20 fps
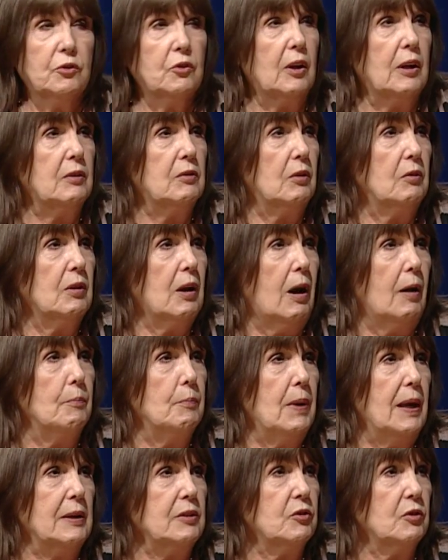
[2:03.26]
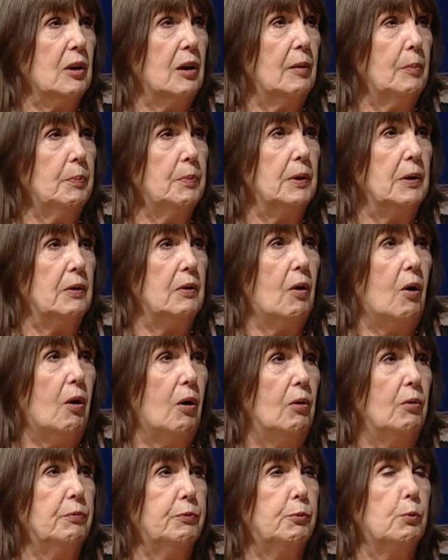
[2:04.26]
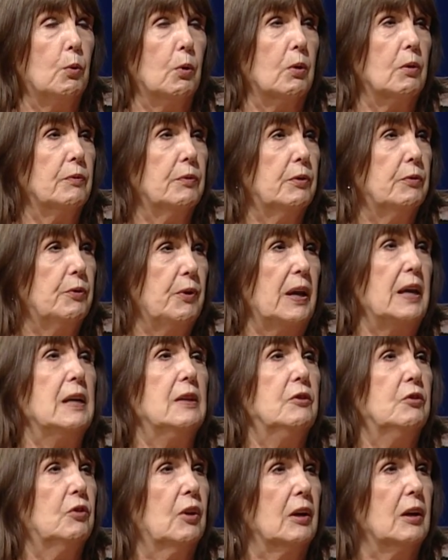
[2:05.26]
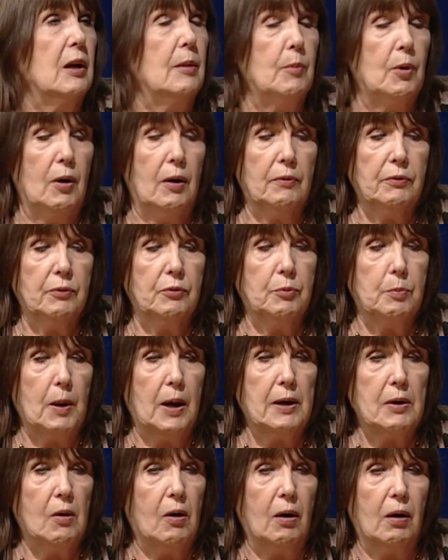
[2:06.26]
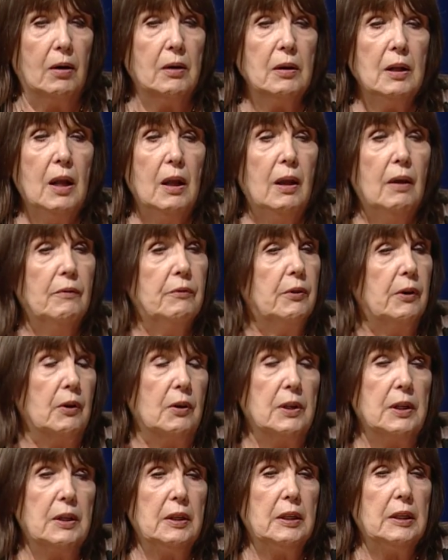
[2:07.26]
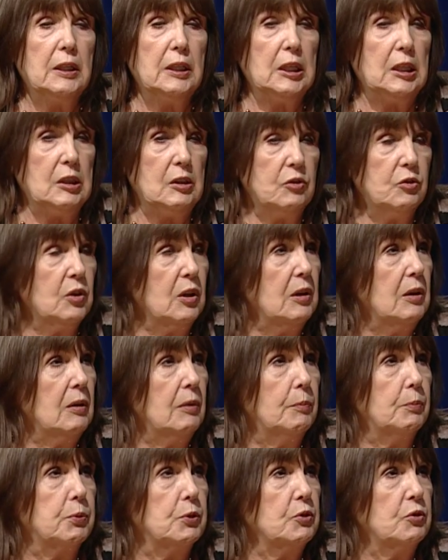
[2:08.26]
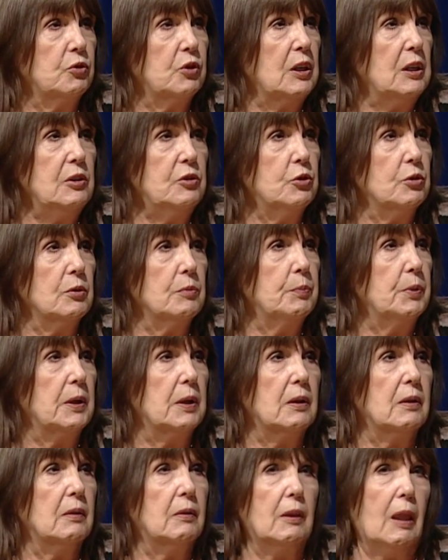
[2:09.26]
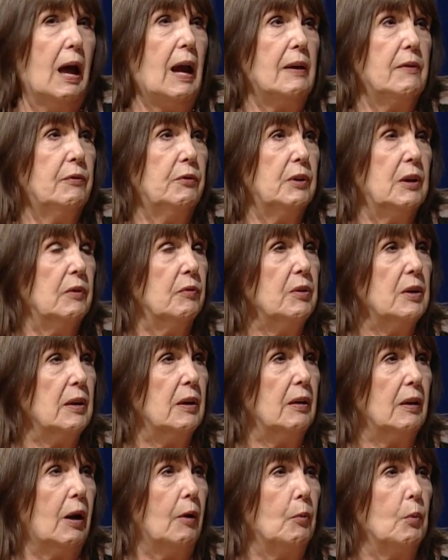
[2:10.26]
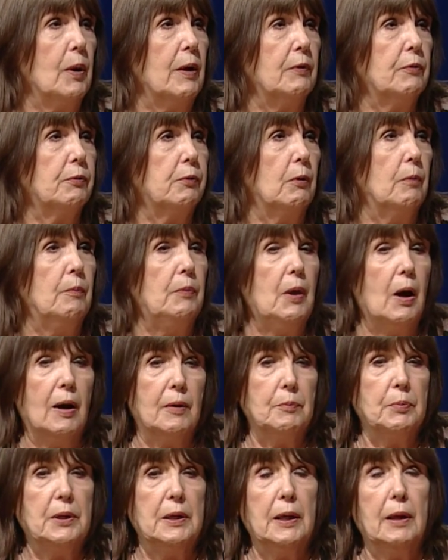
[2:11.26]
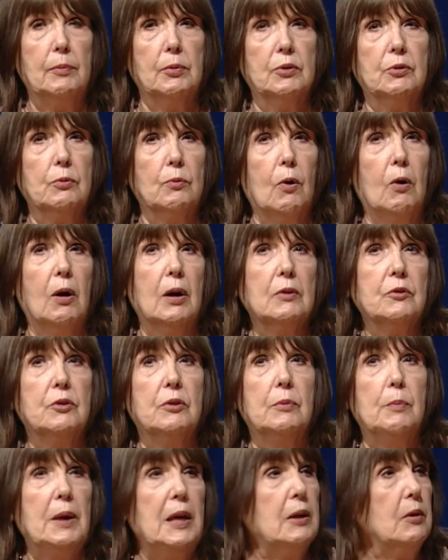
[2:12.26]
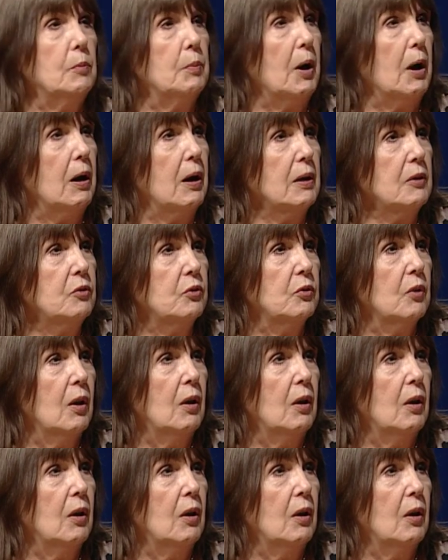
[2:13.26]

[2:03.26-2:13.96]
signal got messed up in all 4 of the veins that come off of my heart. Very easy procedure, but a life-giving. I went from not being able to walk to the mailbox.